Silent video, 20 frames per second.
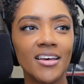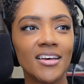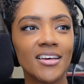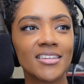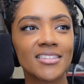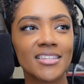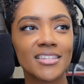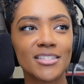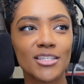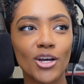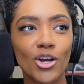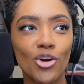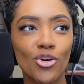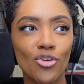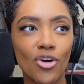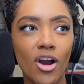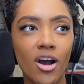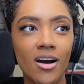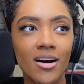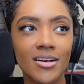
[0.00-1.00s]
Is this a
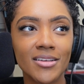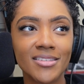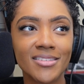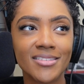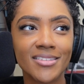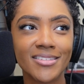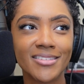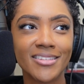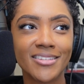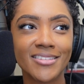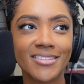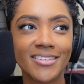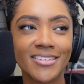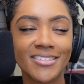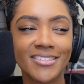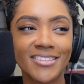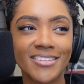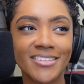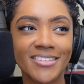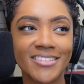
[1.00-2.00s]
cross? Is
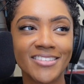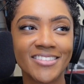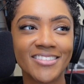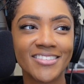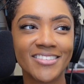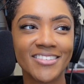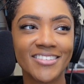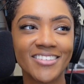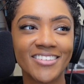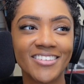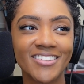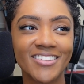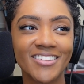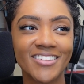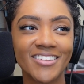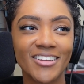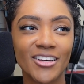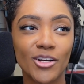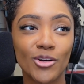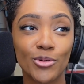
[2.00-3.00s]
this
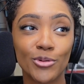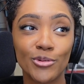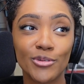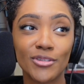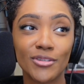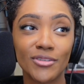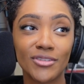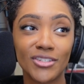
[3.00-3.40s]
a cruci-?